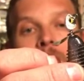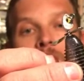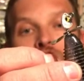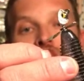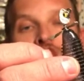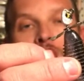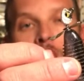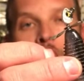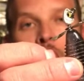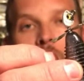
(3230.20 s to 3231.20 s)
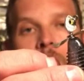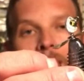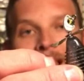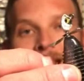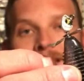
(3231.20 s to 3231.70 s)
slow
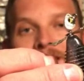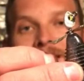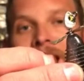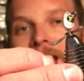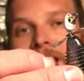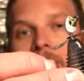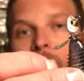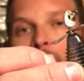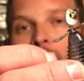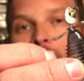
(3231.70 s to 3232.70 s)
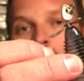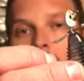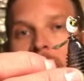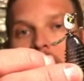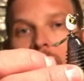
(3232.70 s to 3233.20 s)
and steady through the
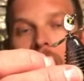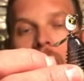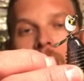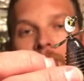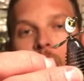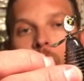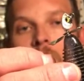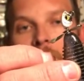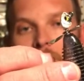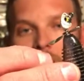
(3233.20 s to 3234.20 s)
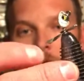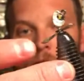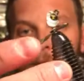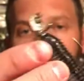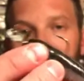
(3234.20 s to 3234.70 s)
middle of the water column